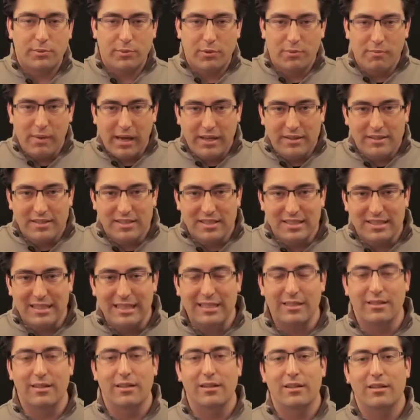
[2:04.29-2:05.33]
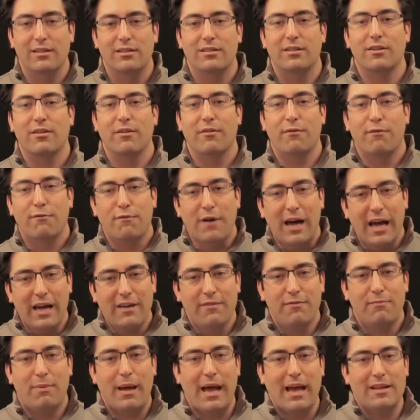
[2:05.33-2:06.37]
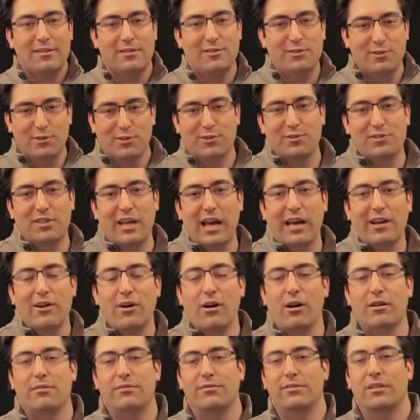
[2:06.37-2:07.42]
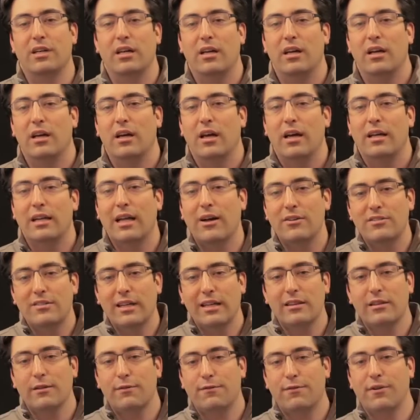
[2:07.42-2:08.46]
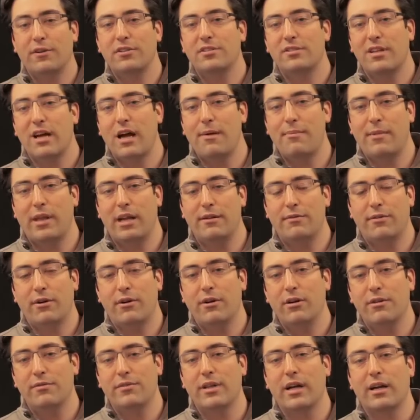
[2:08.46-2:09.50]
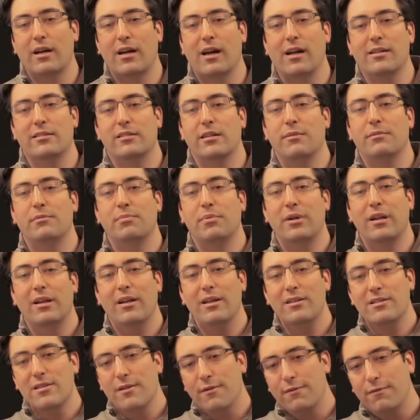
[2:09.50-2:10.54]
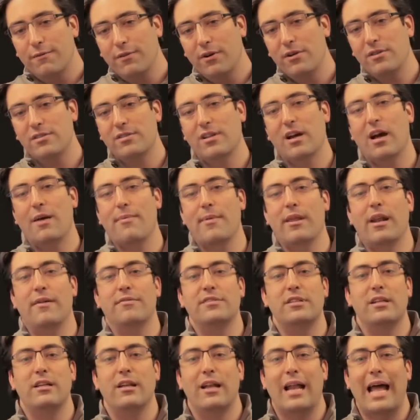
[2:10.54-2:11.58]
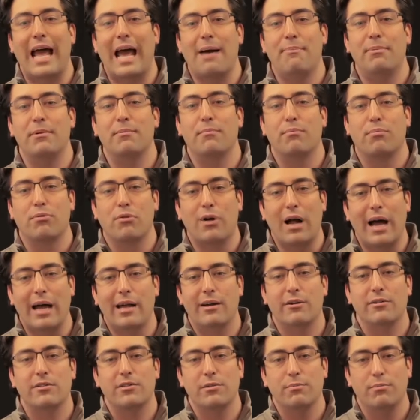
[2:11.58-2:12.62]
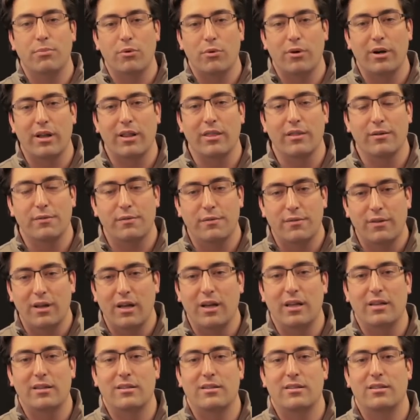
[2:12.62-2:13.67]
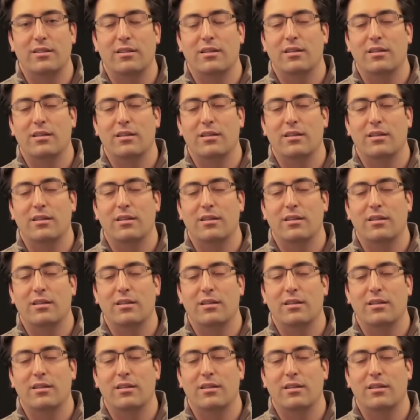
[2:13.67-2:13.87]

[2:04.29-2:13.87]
remain seated until 5 passengers got off. Now, it's not the first time that I've heard of that concept, but it is the first time that I've seen it happen prior to boarding the flight.